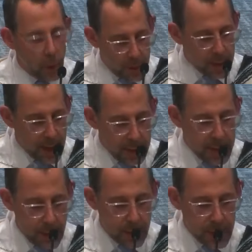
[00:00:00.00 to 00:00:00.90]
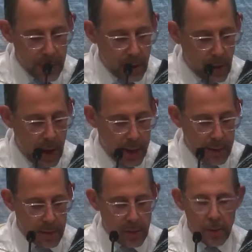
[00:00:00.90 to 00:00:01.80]
Most had tears in their
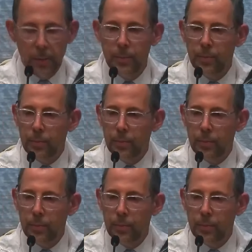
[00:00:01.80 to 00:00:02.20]
eyes.